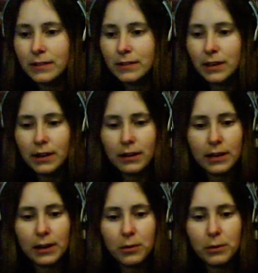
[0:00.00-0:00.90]
And I'll
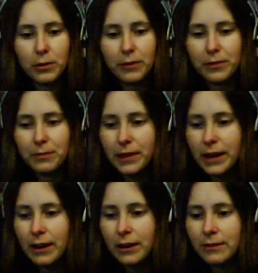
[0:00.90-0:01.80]
get one more from
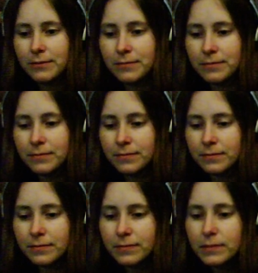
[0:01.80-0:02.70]
there.
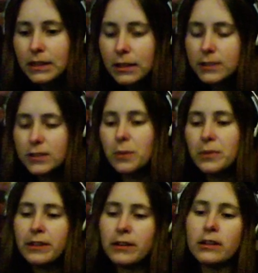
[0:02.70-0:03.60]
So
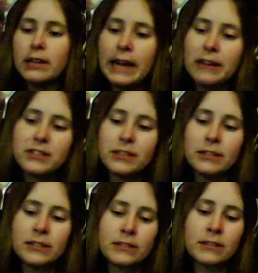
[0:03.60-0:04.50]
mythical
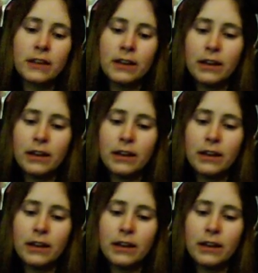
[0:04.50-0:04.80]
announcers,